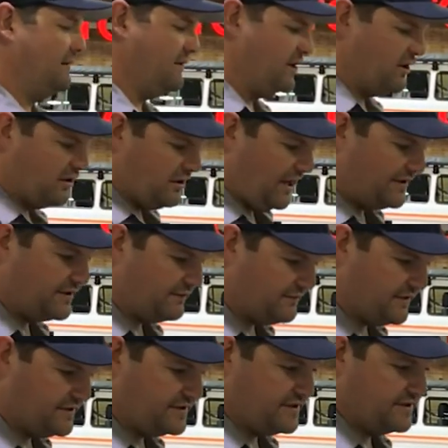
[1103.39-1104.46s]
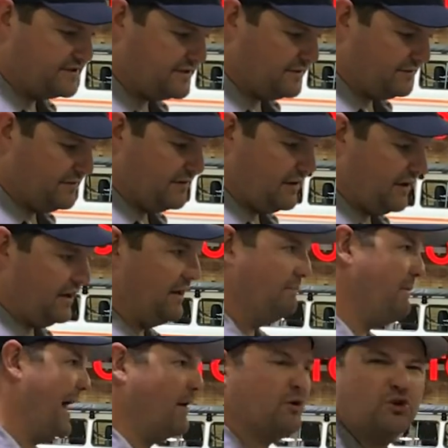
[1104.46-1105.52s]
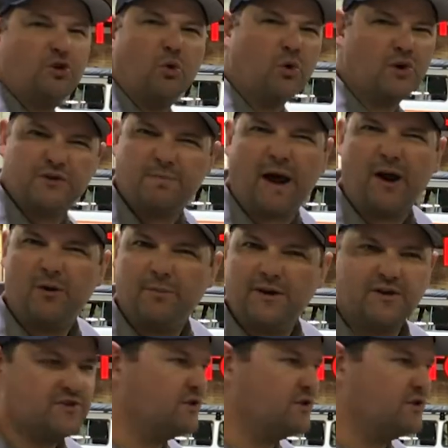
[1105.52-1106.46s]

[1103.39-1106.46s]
you know, a lot different system, uh, power doors, power mirrors.